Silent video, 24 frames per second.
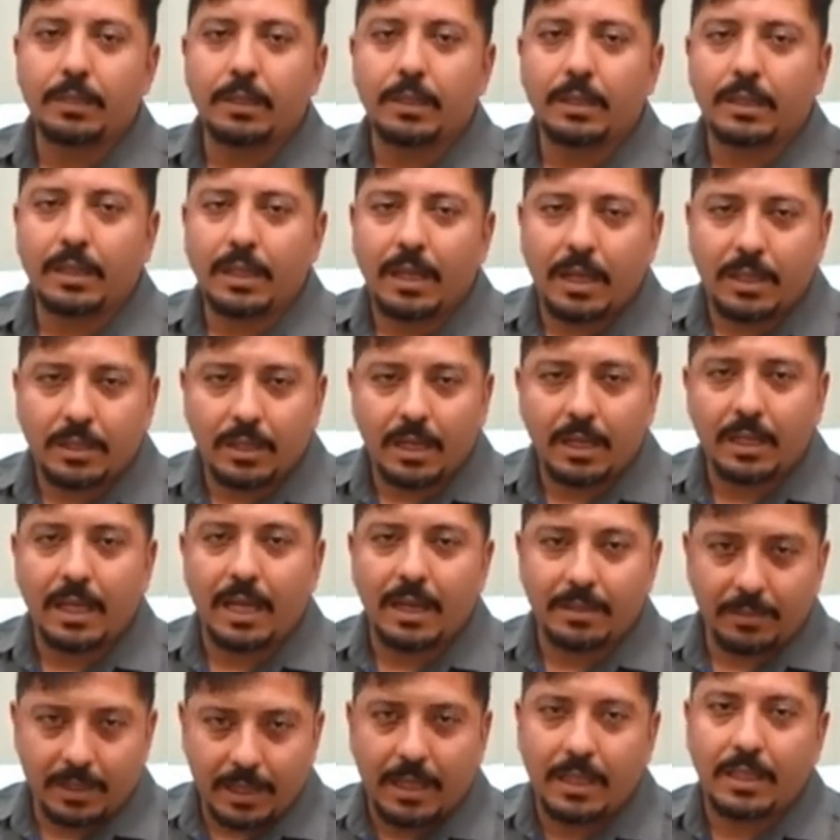does not
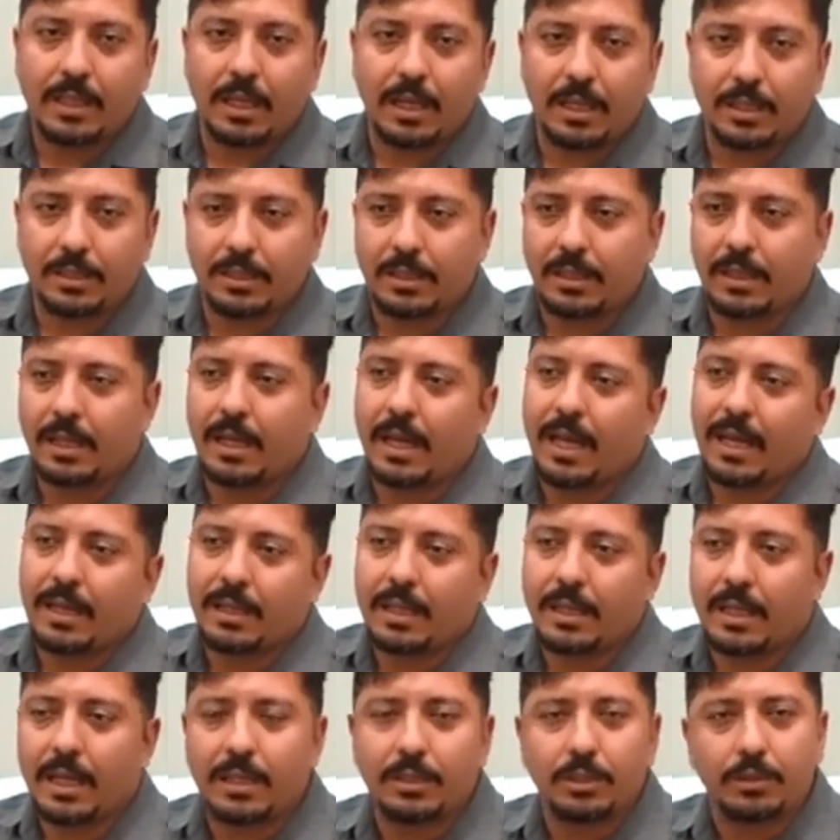have any dust, and the
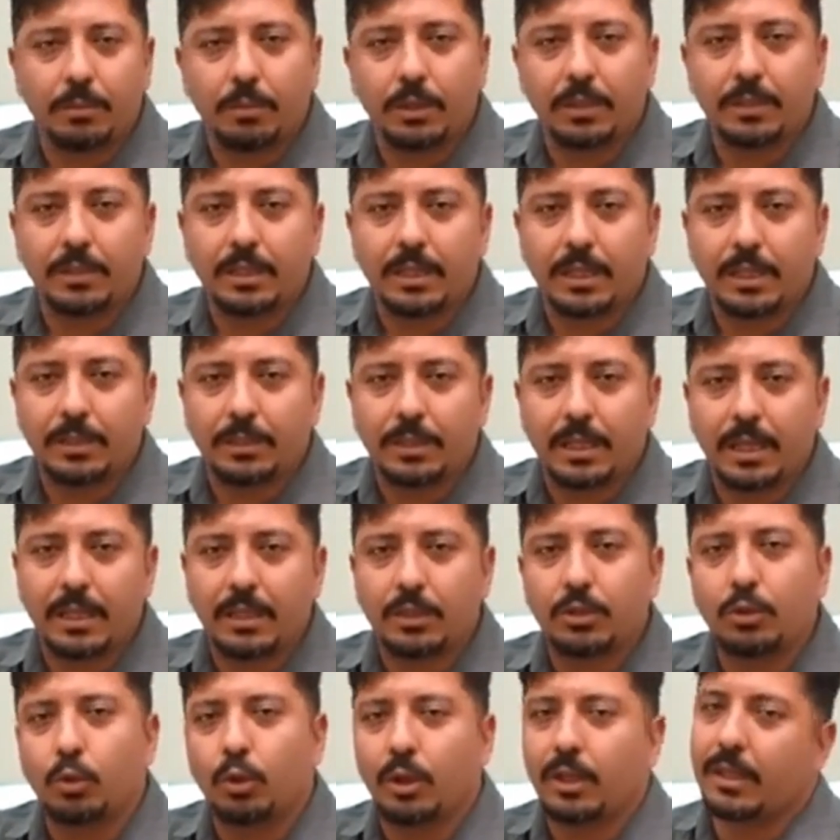customer thinks that
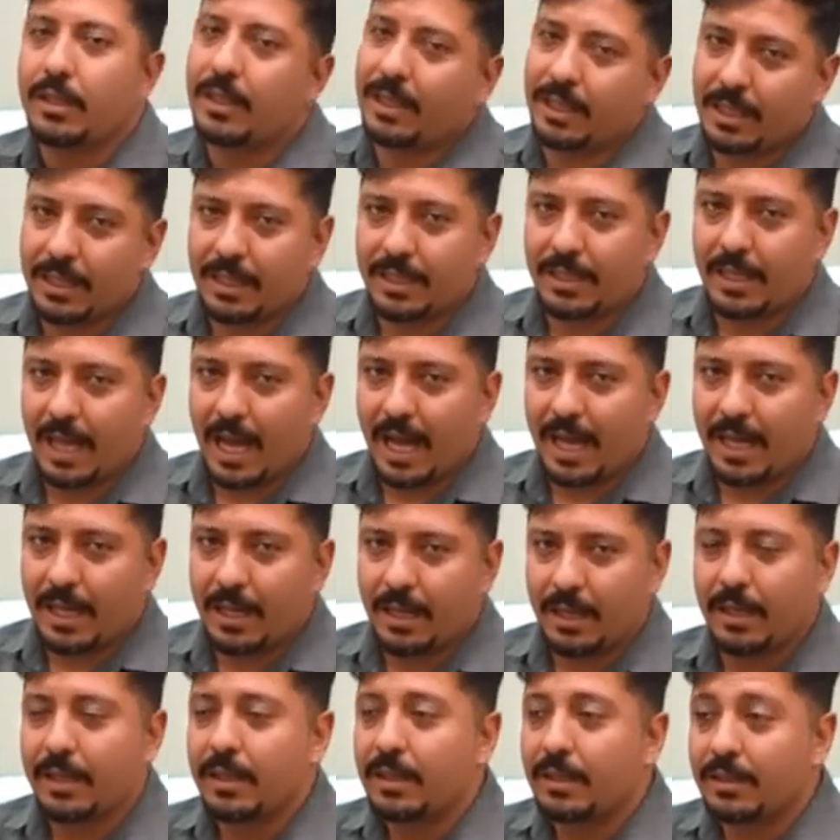its quality is
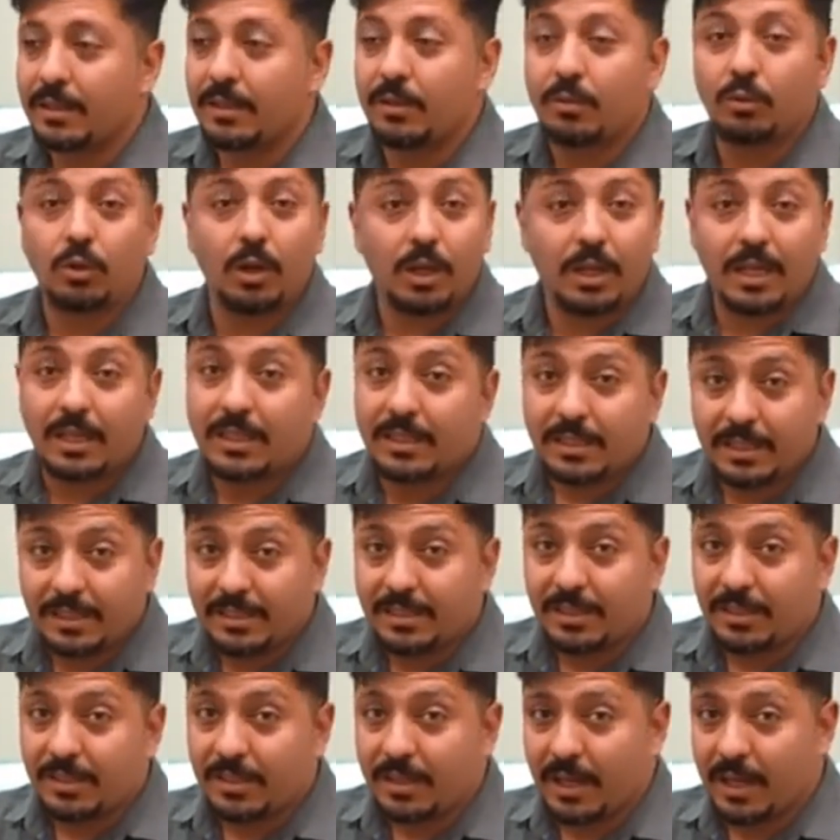higher, whereas this
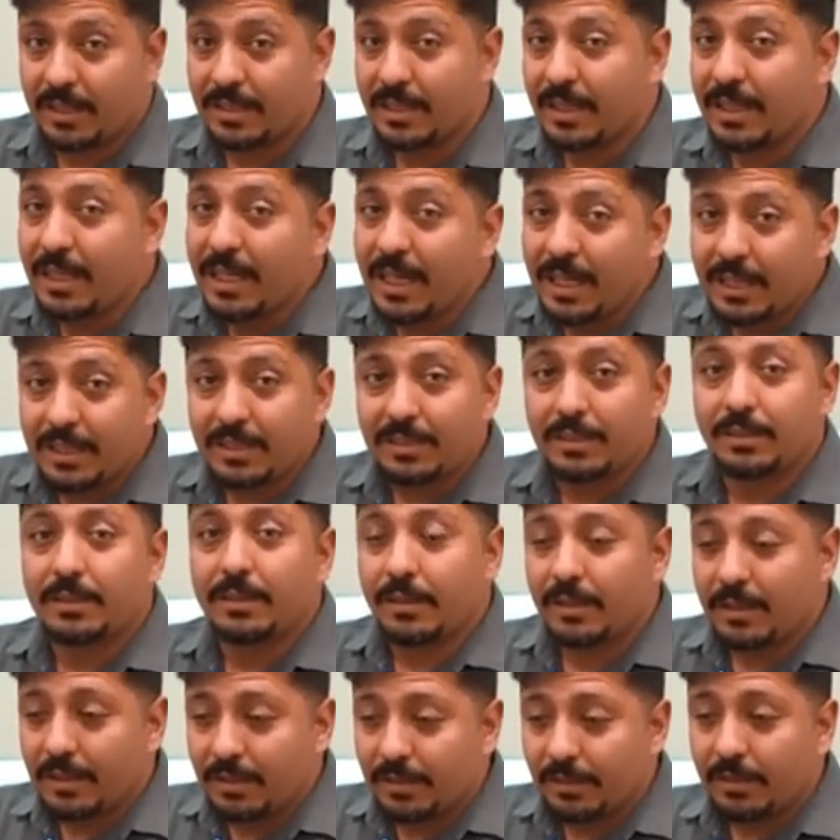is not the case.
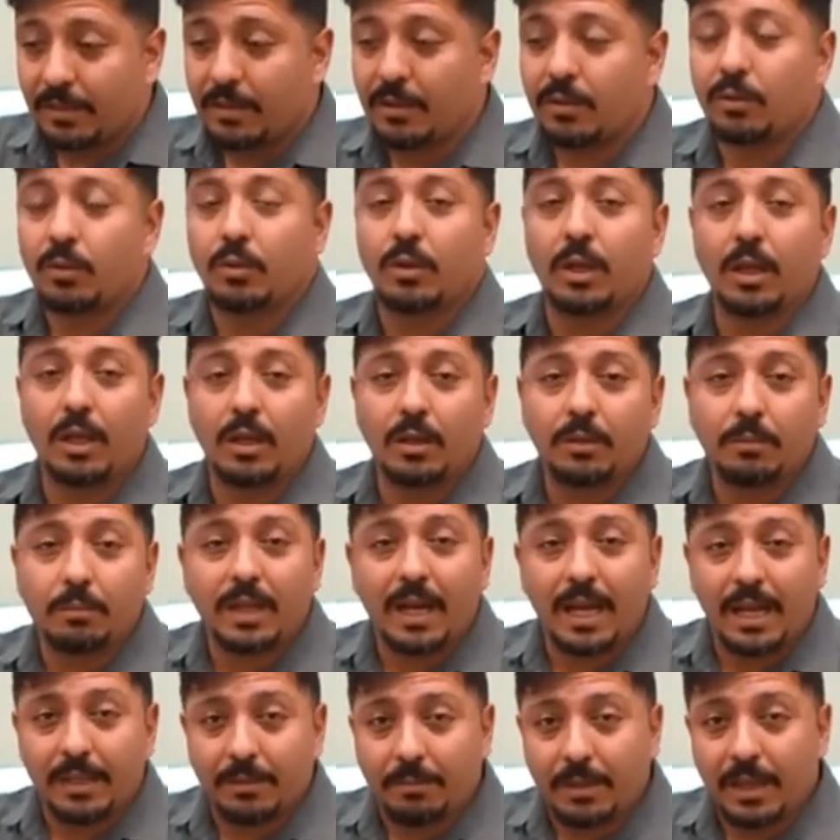Real
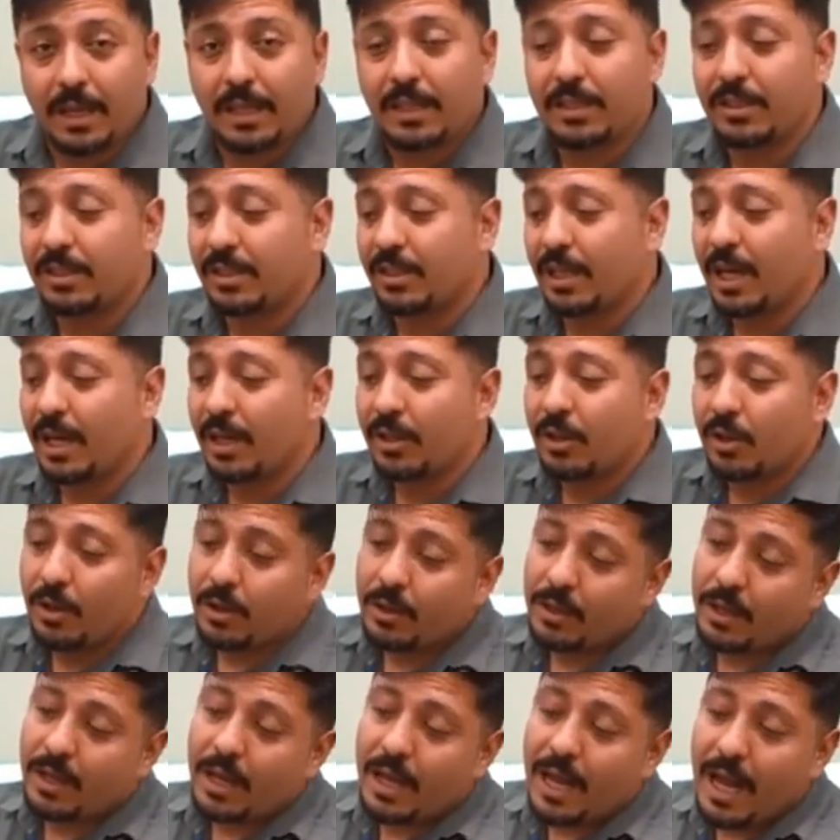plant-based
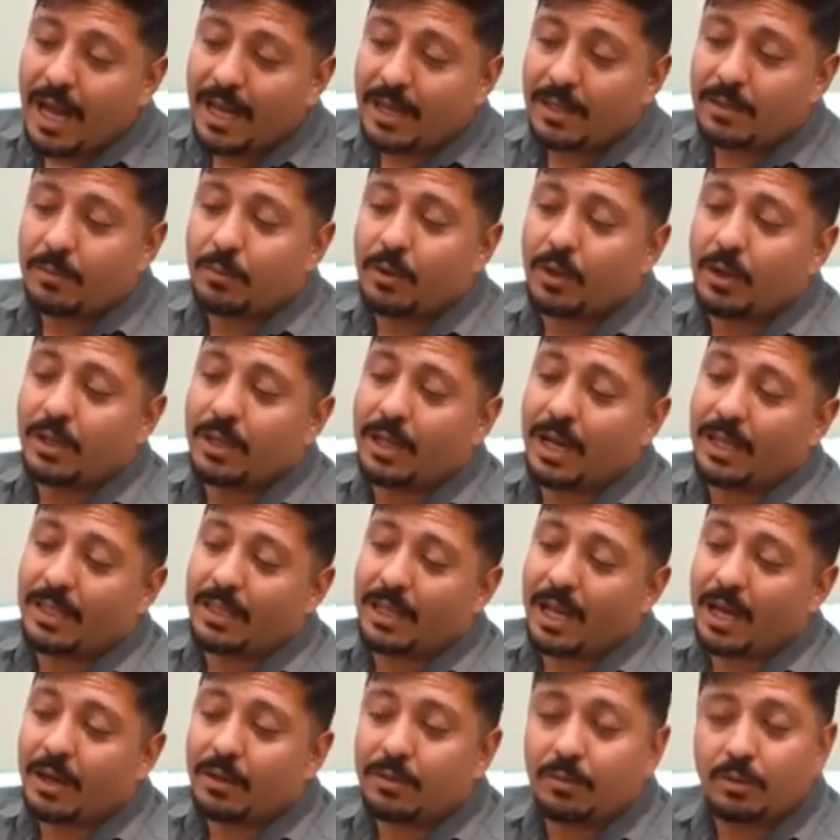charcoal has more dust
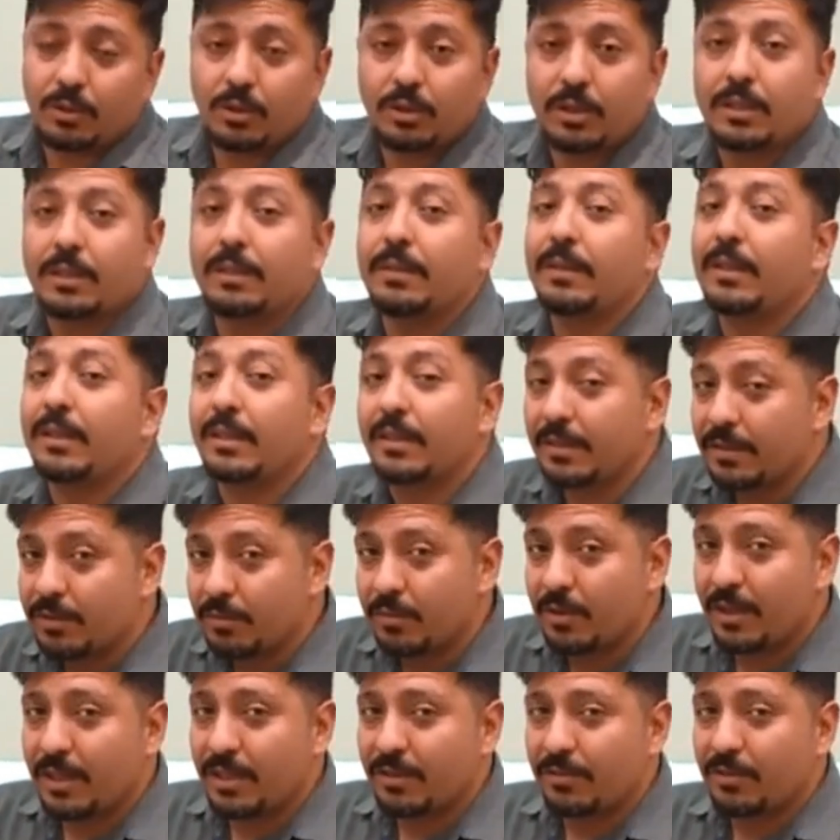output,
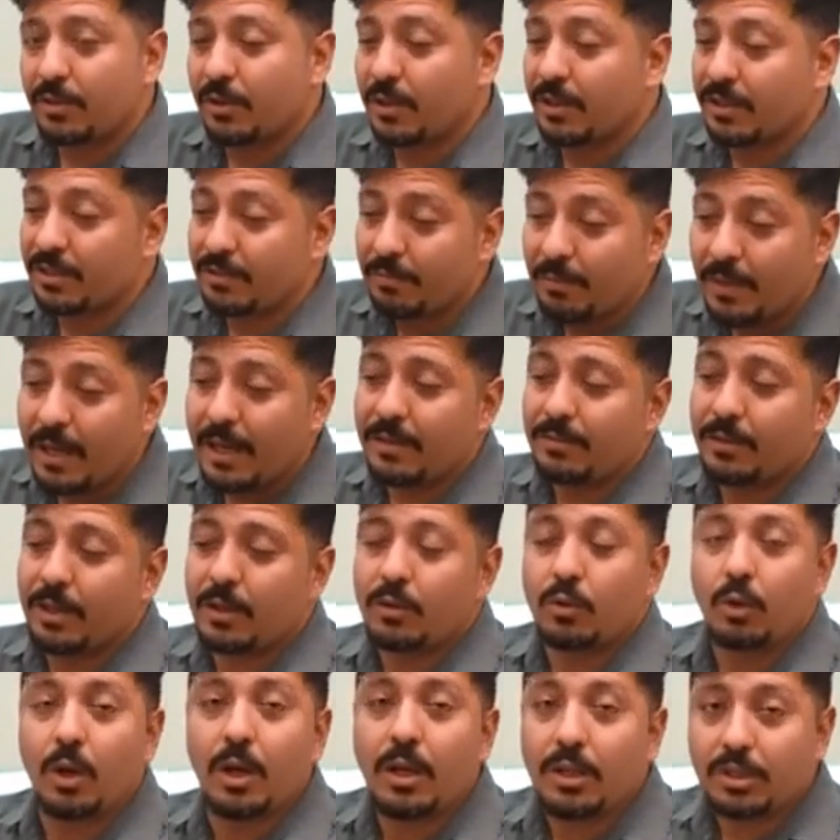which of course must be
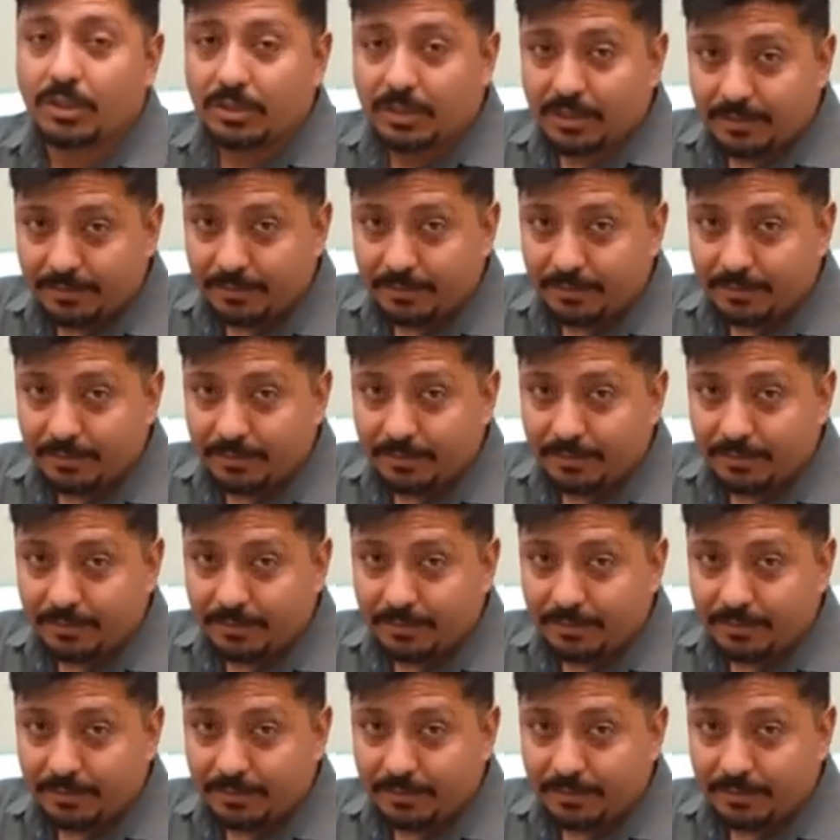washed